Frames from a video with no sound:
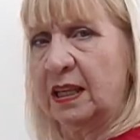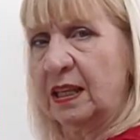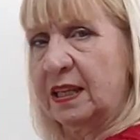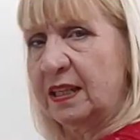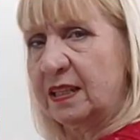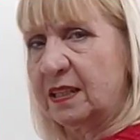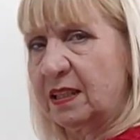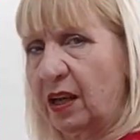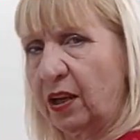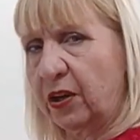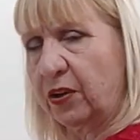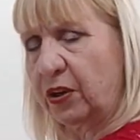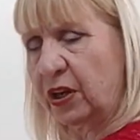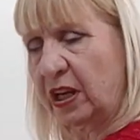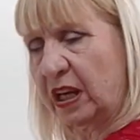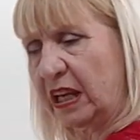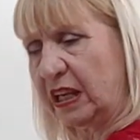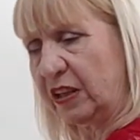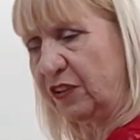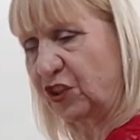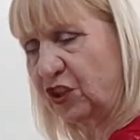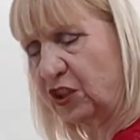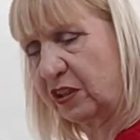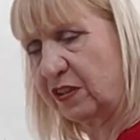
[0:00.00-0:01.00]
So
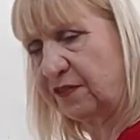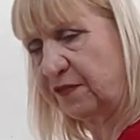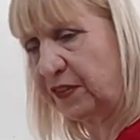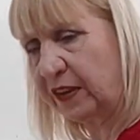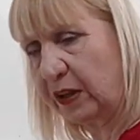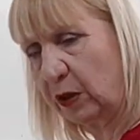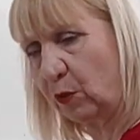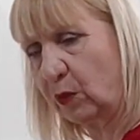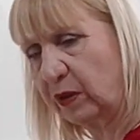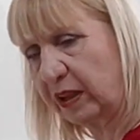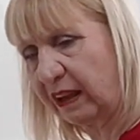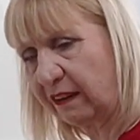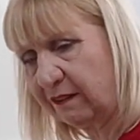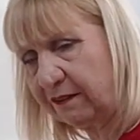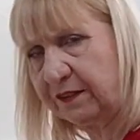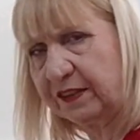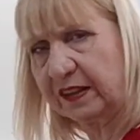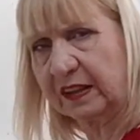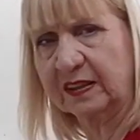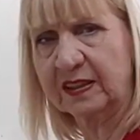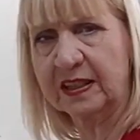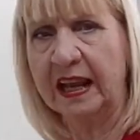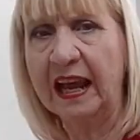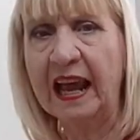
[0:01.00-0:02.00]
just feel what that
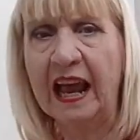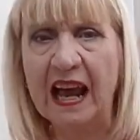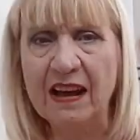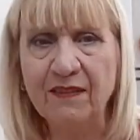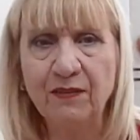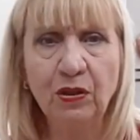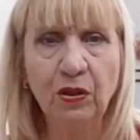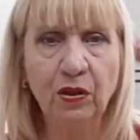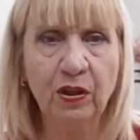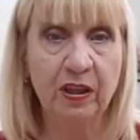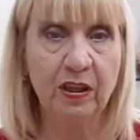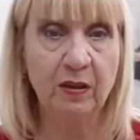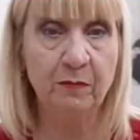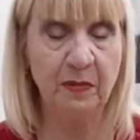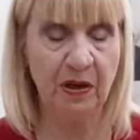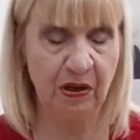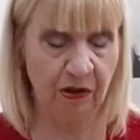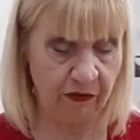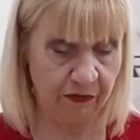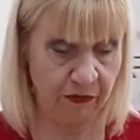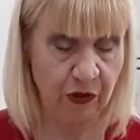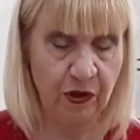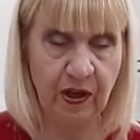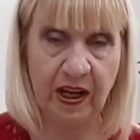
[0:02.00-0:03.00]
feels like. Have a look in the mirror
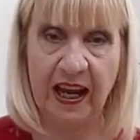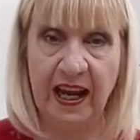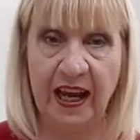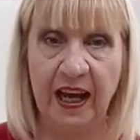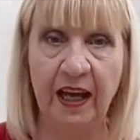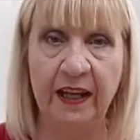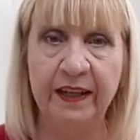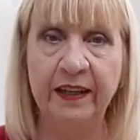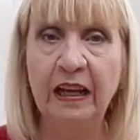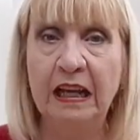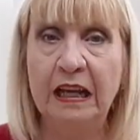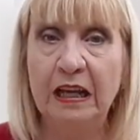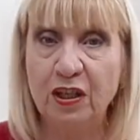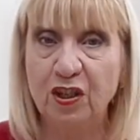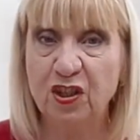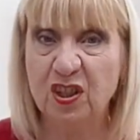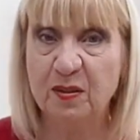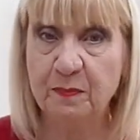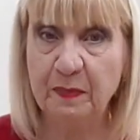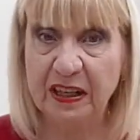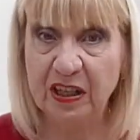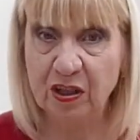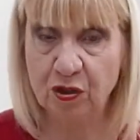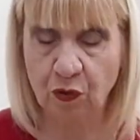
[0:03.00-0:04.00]
if you can. Just
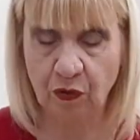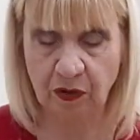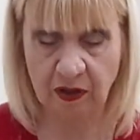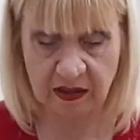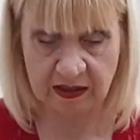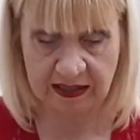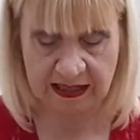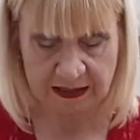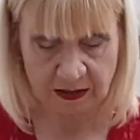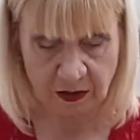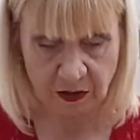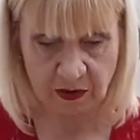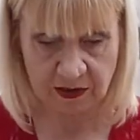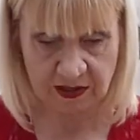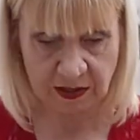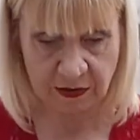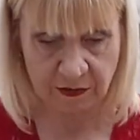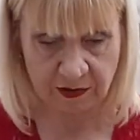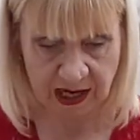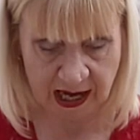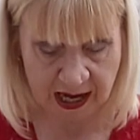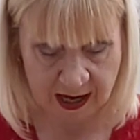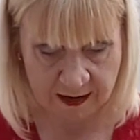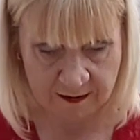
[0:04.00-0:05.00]
make sure that that looks
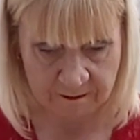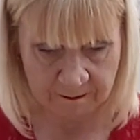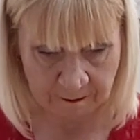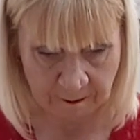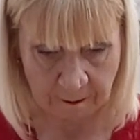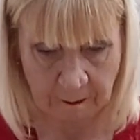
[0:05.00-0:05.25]
okay.